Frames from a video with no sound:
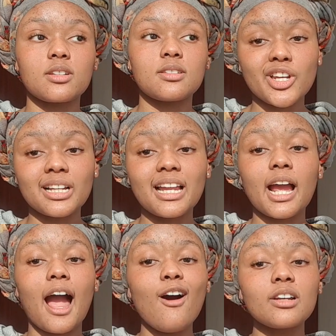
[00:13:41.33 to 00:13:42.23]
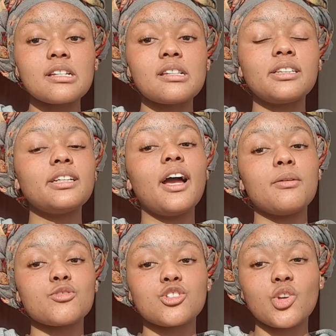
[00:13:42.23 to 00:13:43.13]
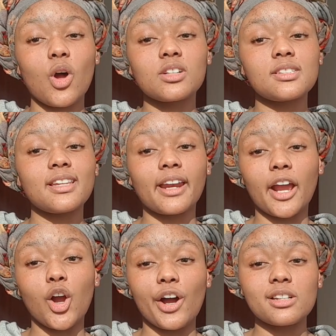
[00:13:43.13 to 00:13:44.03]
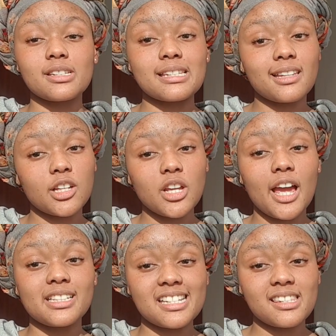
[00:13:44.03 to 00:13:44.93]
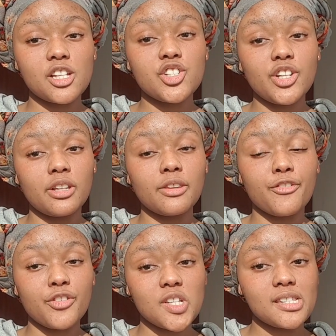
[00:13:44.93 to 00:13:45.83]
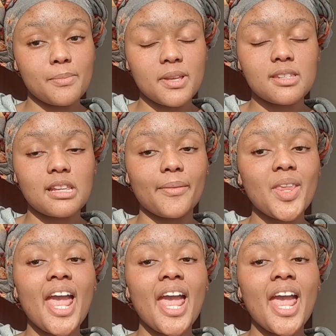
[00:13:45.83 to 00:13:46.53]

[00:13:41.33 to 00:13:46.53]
Like I honestly am shocked that I got a distinction in the first semester,